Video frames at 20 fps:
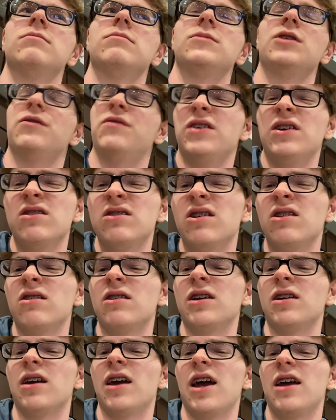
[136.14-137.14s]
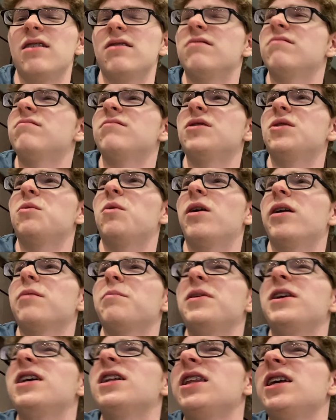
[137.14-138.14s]
you feel dirty and you want to
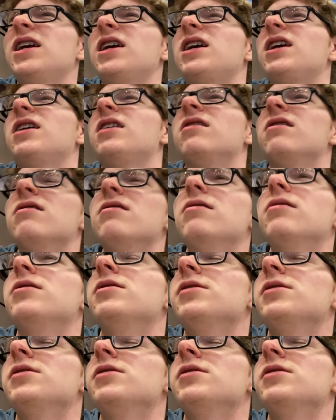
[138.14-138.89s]
be clean